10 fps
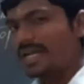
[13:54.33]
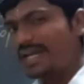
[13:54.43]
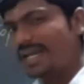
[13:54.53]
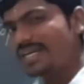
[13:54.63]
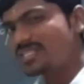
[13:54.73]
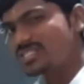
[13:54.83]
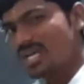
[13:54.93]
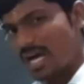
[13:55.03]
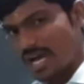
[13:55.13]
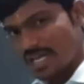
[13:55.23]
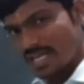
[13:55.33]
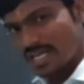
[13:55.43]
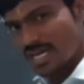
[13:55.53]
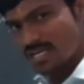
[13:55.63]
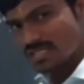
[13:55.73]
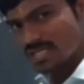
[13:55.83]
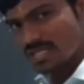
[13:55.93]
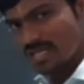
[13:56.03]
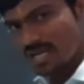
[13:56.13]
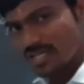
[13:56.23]
its high
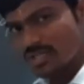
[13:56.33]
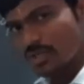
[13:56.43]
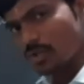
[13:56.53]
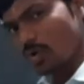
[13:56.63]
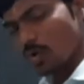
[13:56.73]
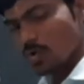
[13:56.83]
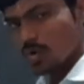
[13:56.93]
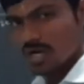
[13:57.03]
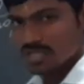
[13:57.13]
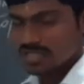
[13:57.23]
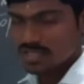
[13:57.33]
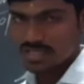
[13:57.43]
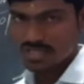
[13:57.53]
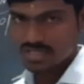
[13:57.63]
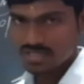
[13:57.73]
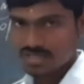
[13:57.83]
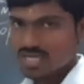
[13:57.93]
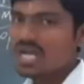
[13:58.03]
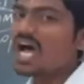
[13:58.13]
concentration to low concentration,